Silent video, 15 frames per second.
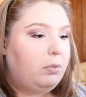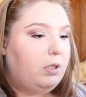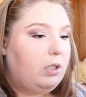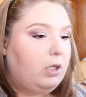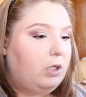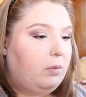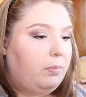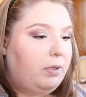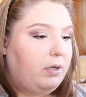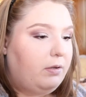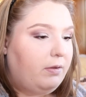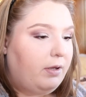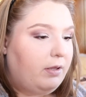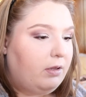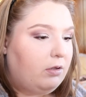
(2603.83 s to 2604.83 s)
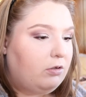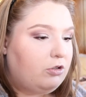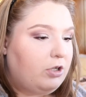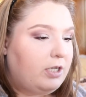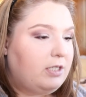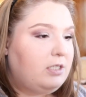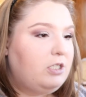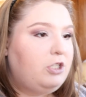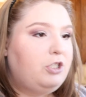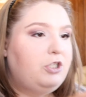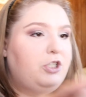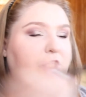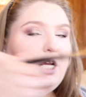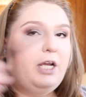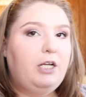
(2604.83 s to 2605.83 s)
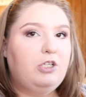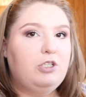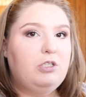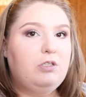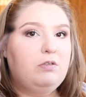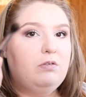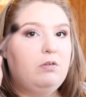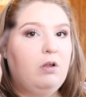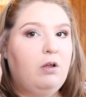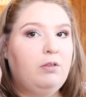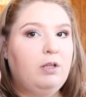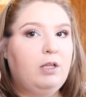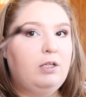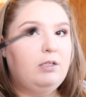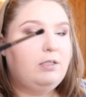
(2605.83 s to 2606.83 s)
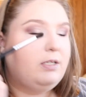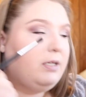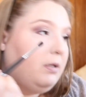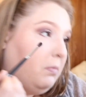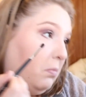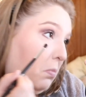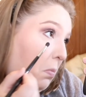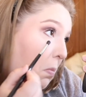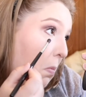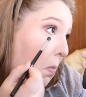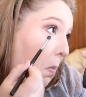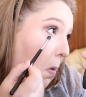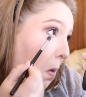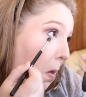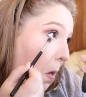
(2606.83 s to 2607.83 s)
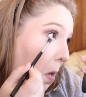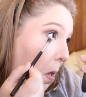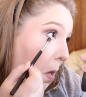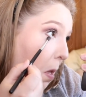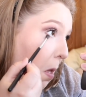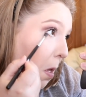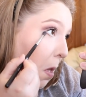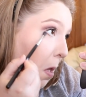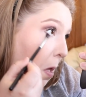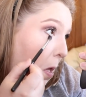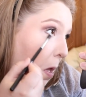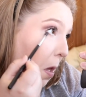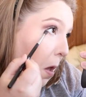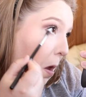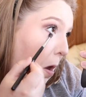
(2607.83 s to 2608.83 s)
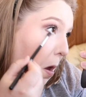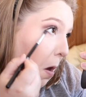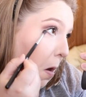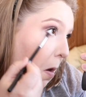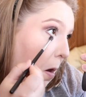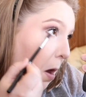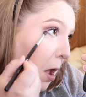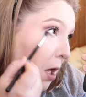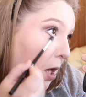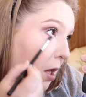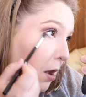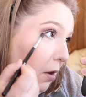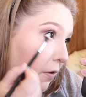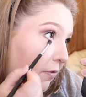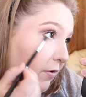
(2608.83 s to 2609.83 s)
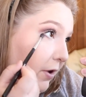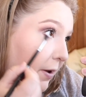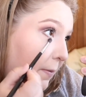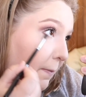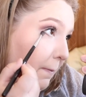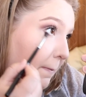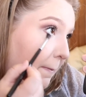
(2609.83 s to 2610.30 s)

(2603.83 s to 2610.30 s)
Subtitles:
put a little bit of that little transition shade just on the little tip, and go right over it.